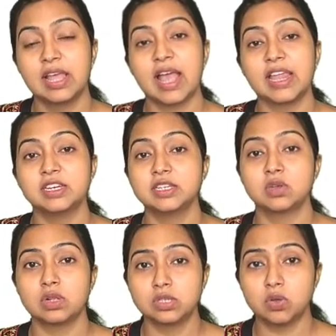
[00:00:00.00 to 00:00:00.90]
And it is
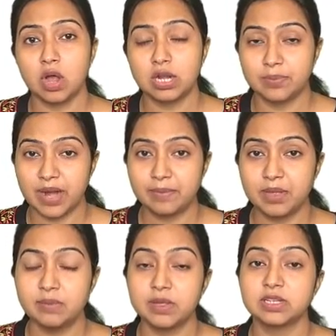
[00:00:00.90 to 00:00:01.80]
also called
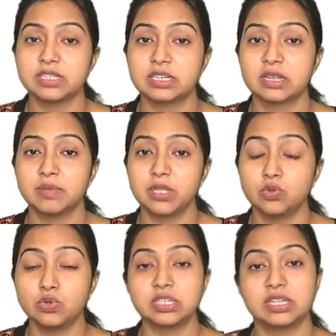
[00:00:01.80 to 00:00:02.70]
primary because it can be
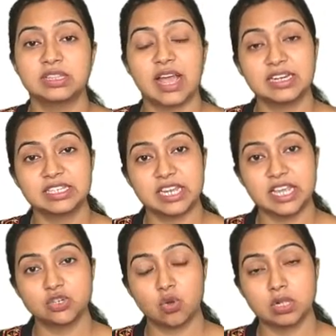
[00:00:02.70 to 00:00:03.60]
used in that
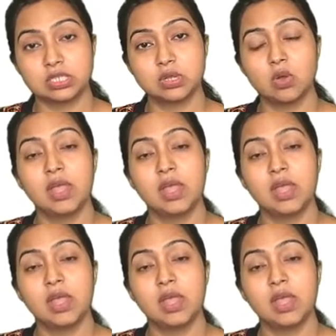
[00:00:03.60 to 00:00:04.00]
stage also.